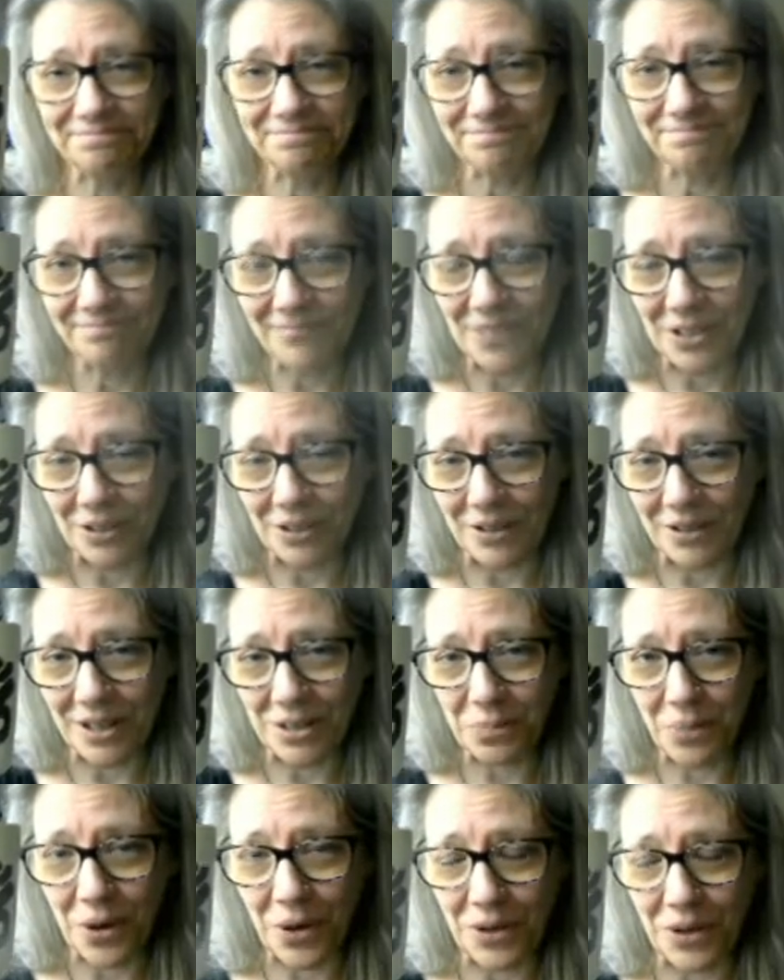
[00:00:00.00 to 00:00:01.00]
So let's
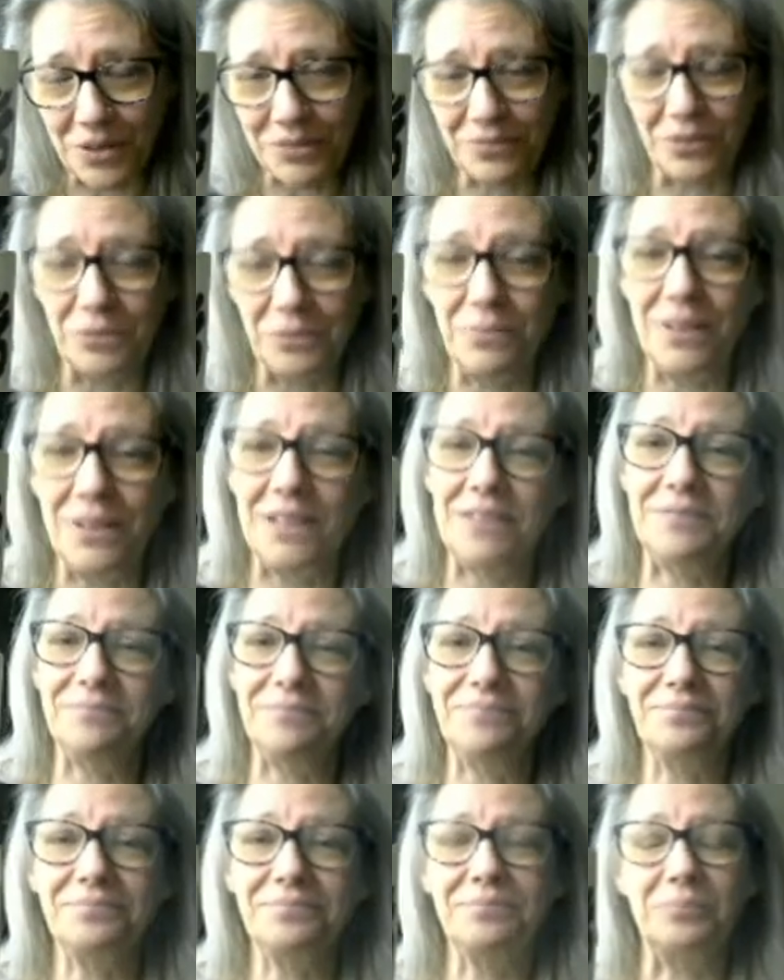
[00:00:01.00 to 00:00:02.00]
pause for a minute,
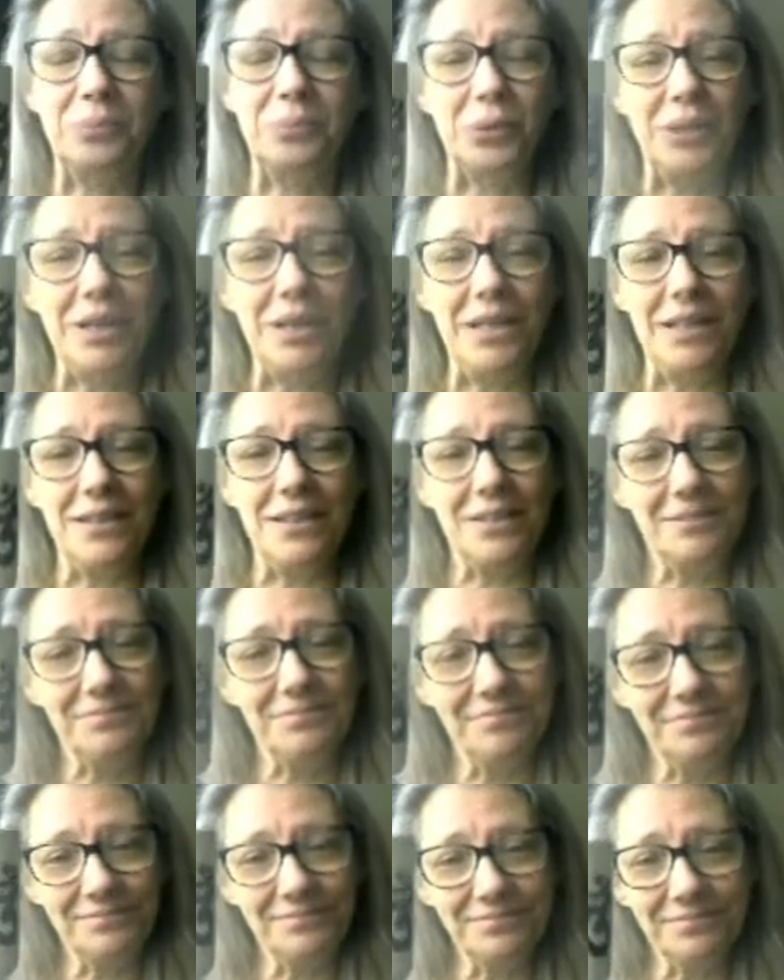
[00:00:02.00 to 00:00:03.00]
breathe,
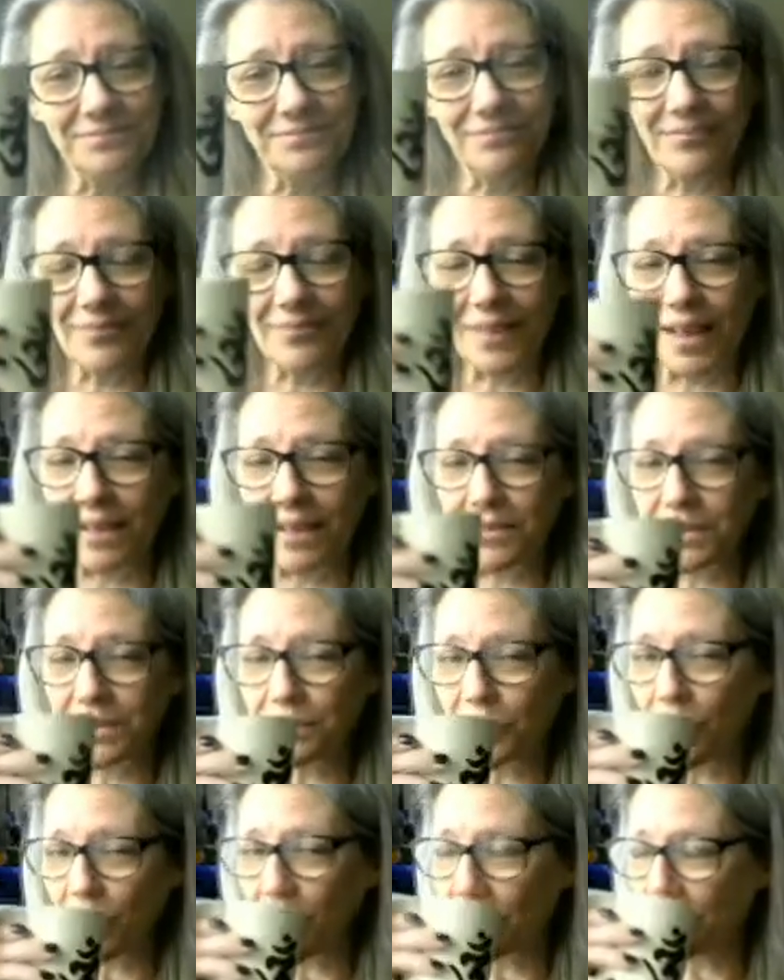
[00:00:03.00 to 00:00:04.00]
have some
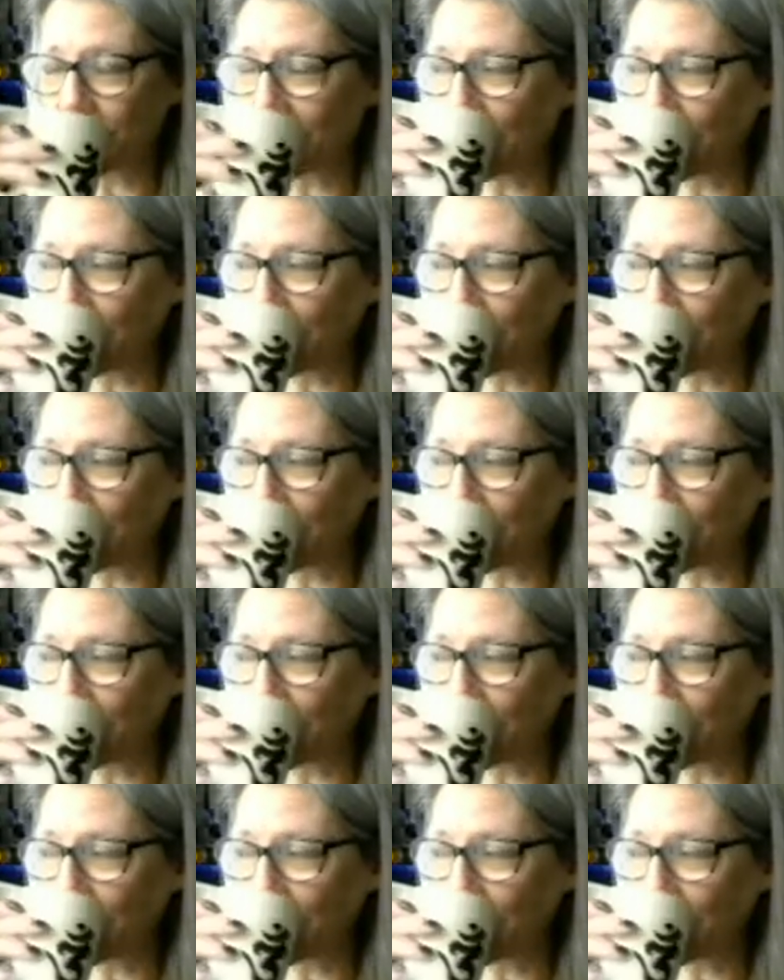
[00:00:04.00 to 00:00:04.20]
coffee.